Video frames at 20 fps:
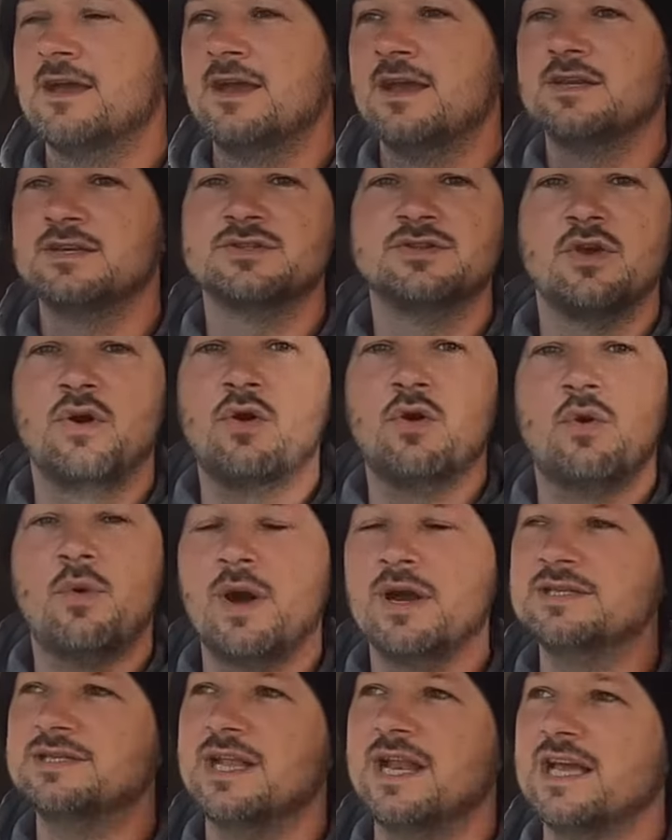It's not
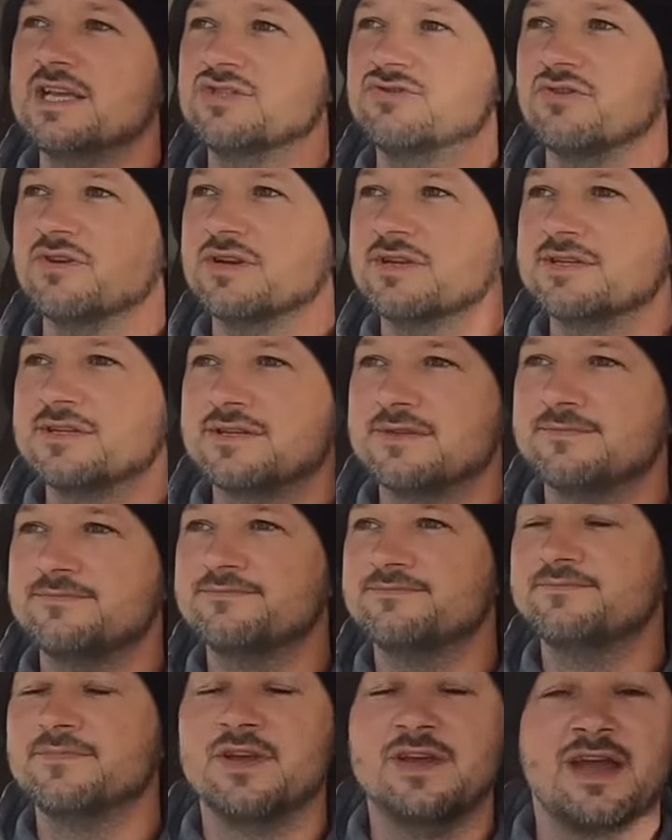always electrics
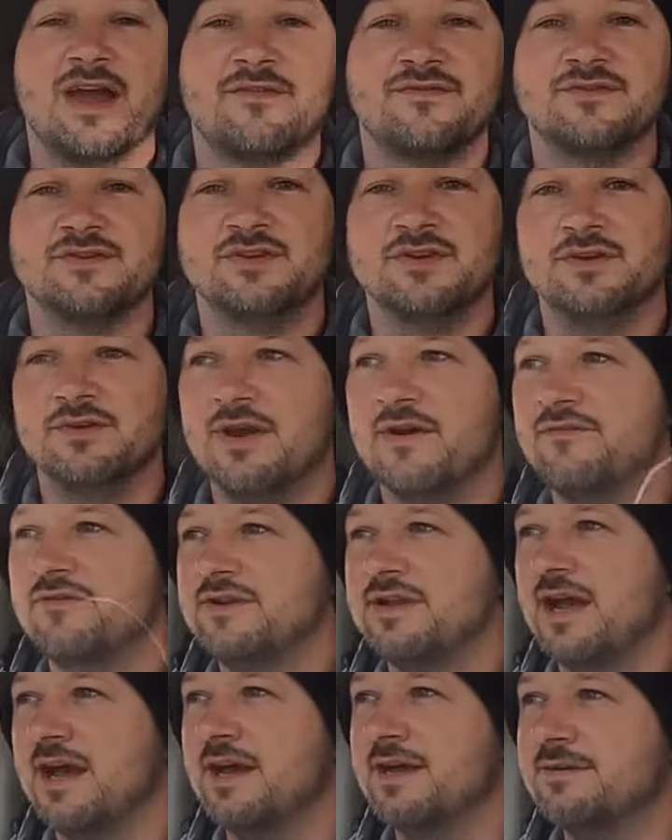that you have to do every
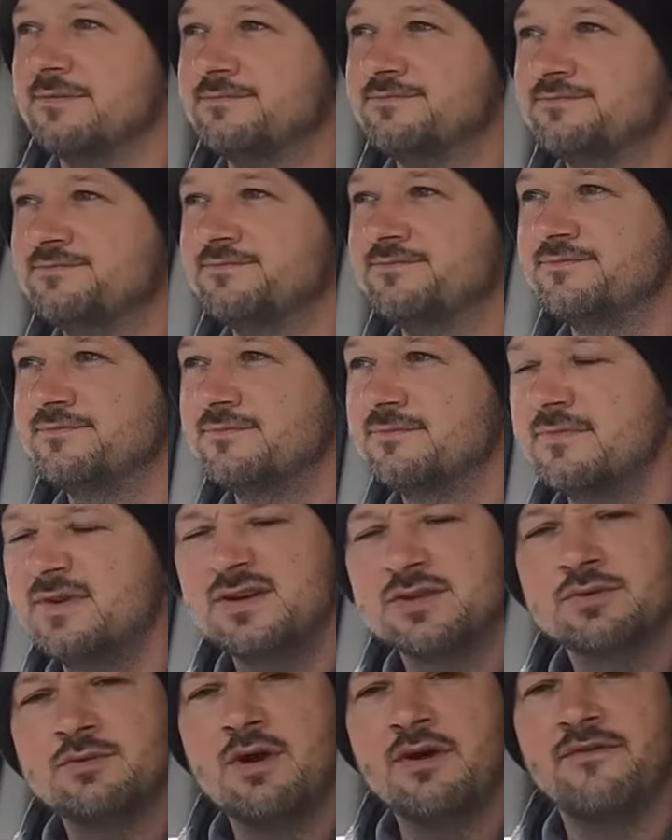day.
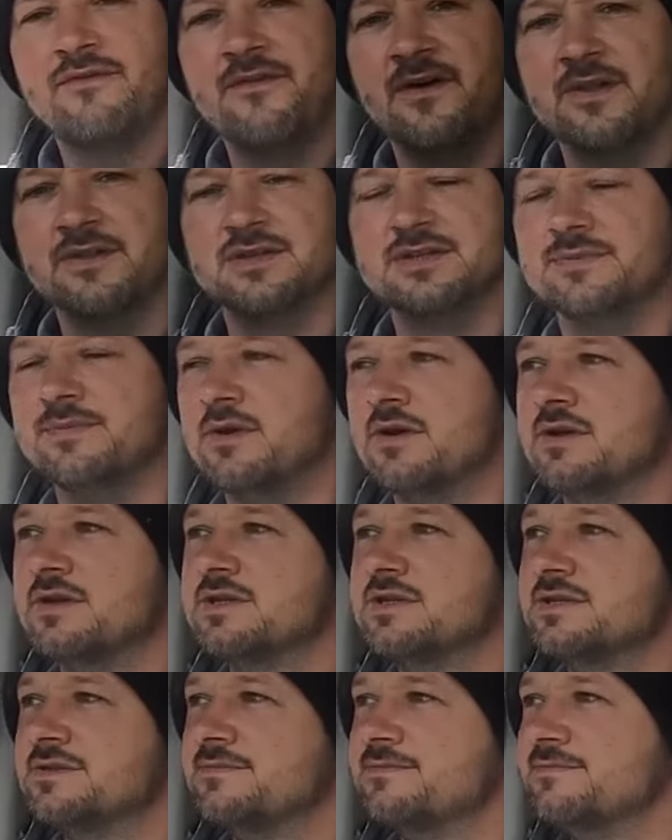It's quite fun, to be
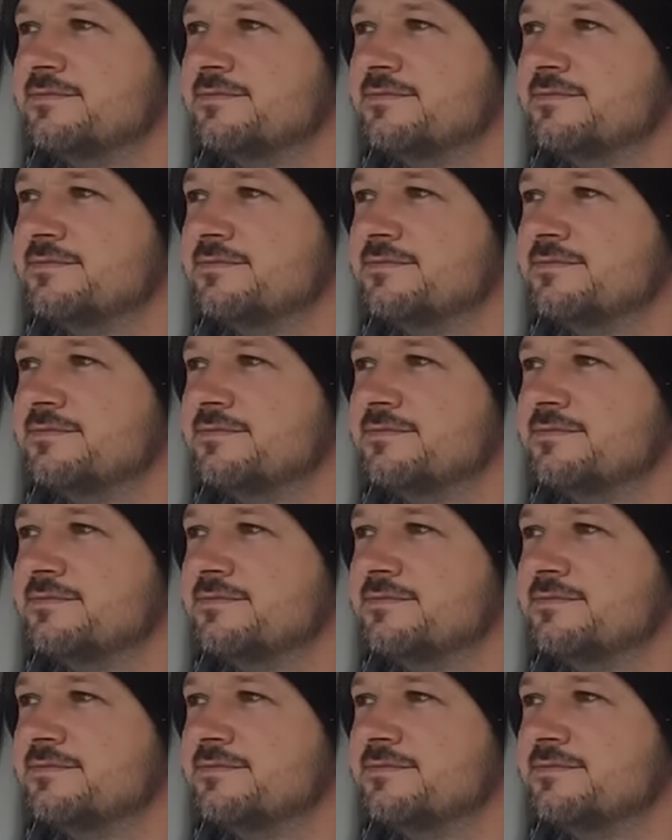honest.